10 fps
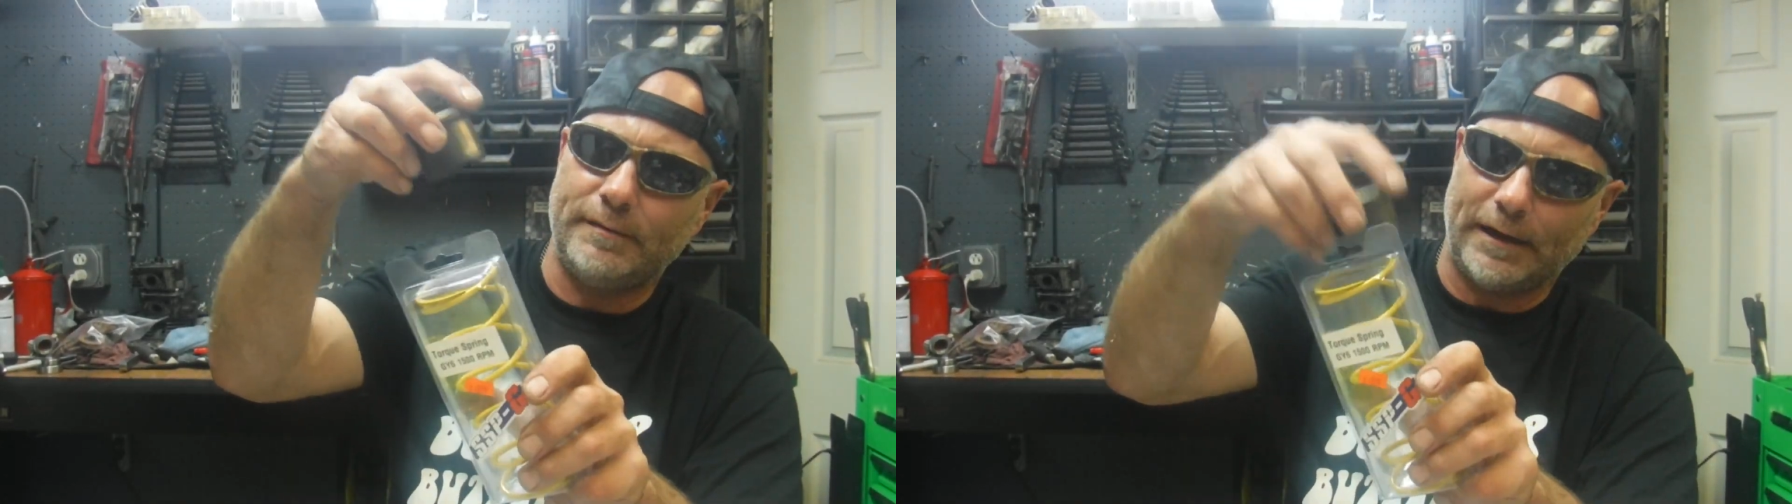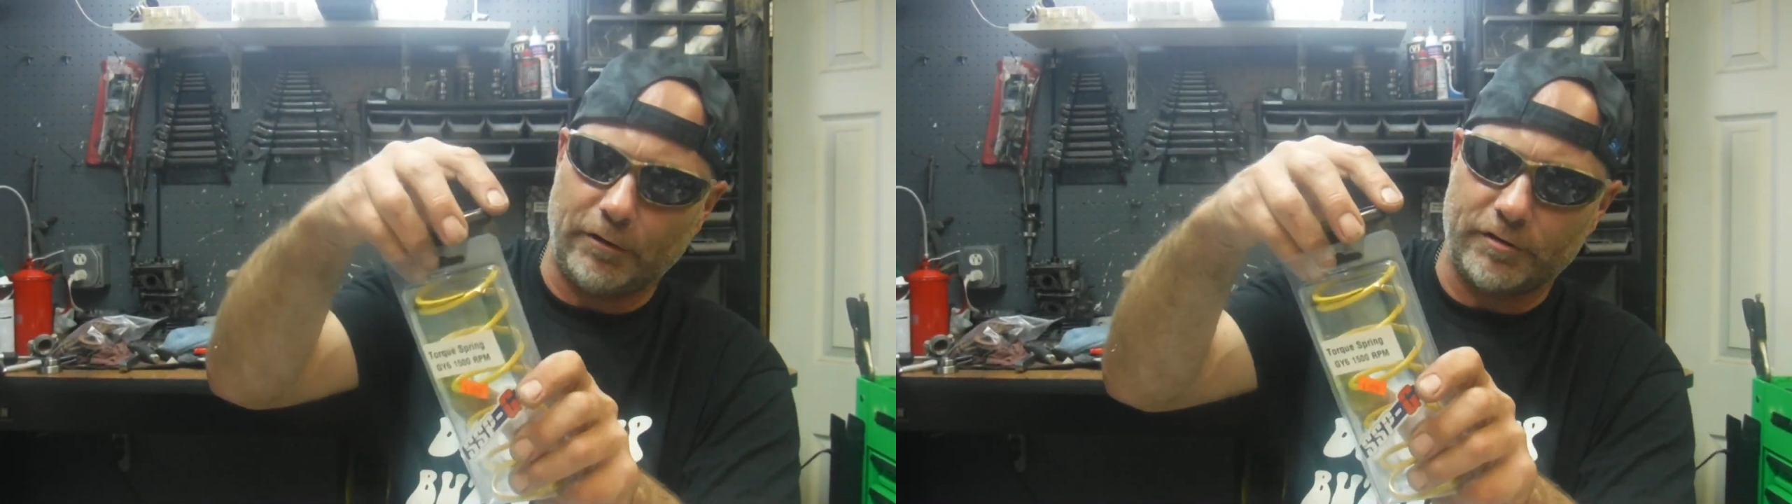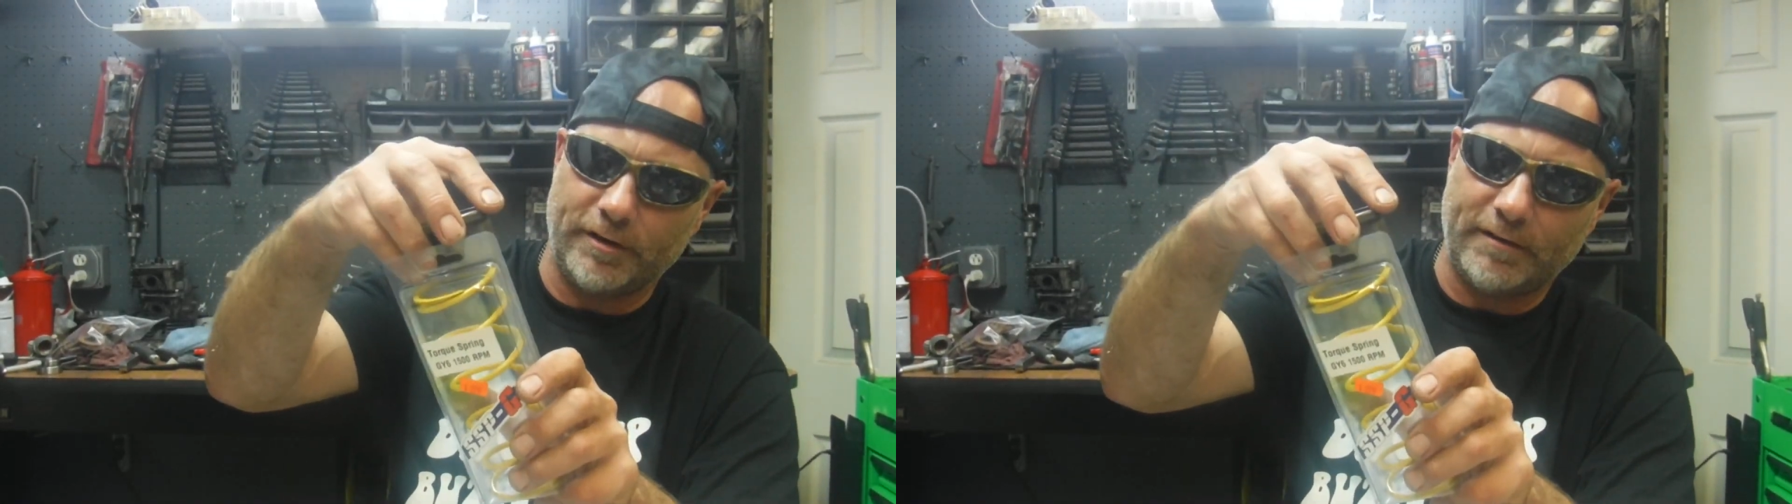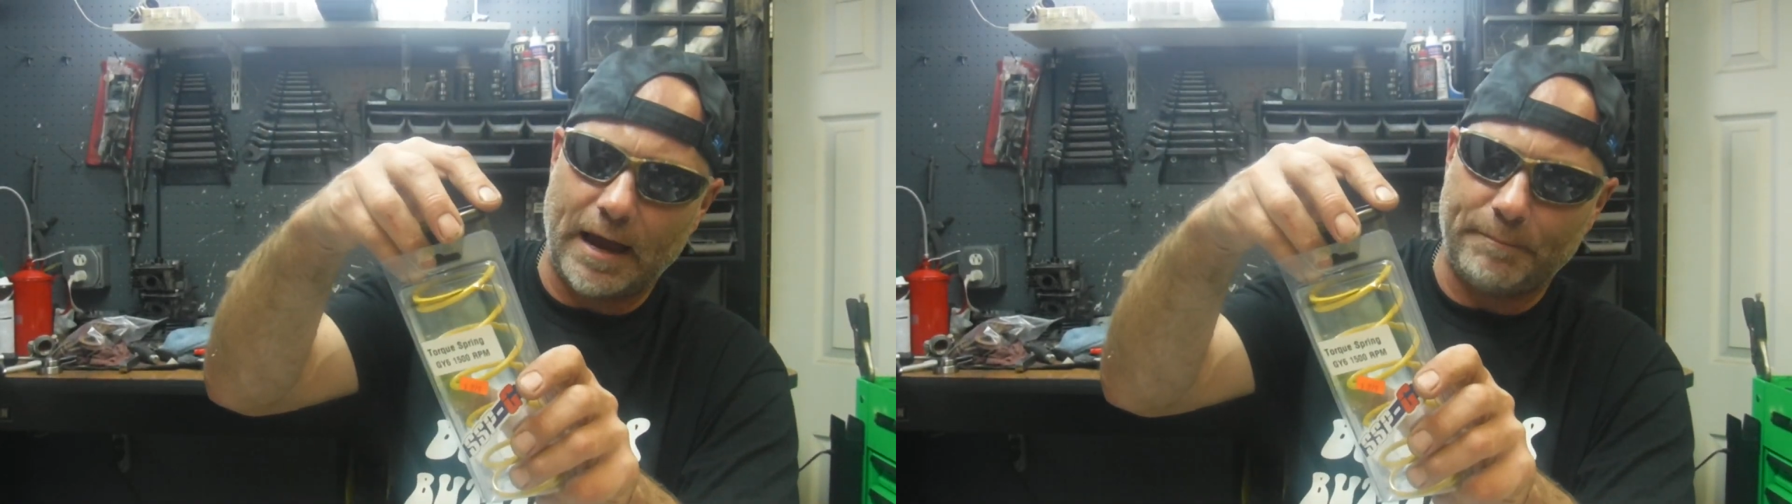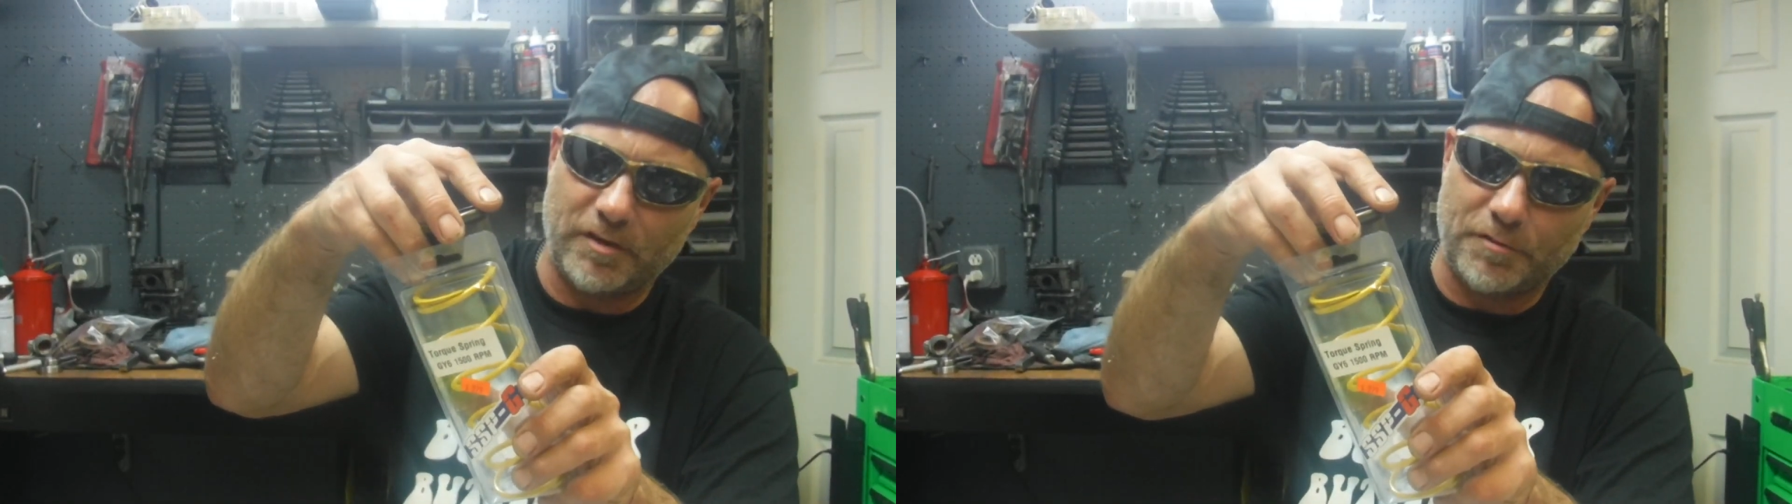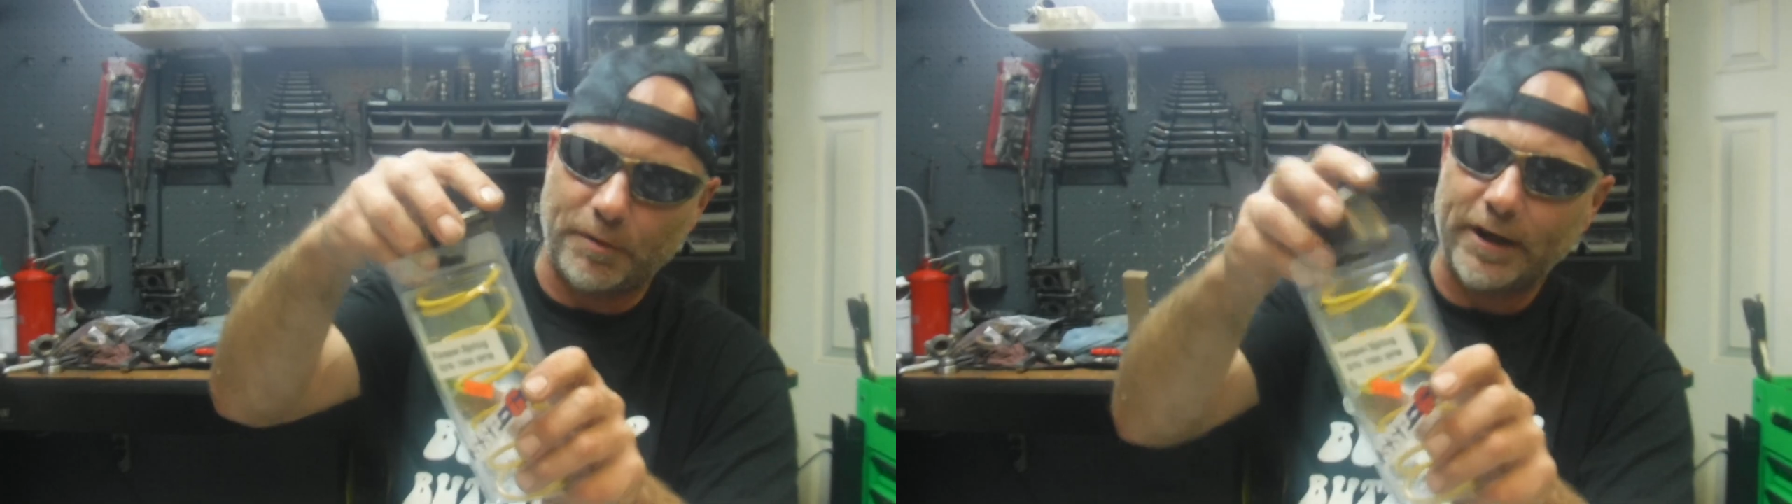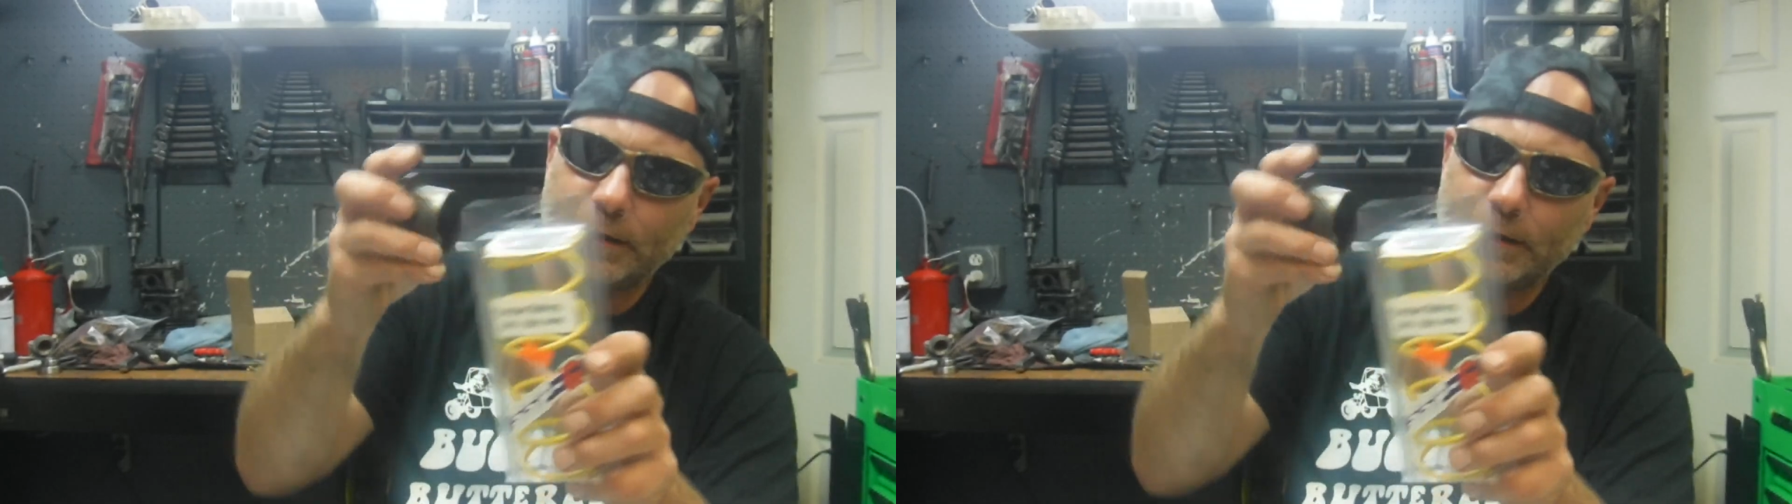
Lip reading: that goes at the top of the spring.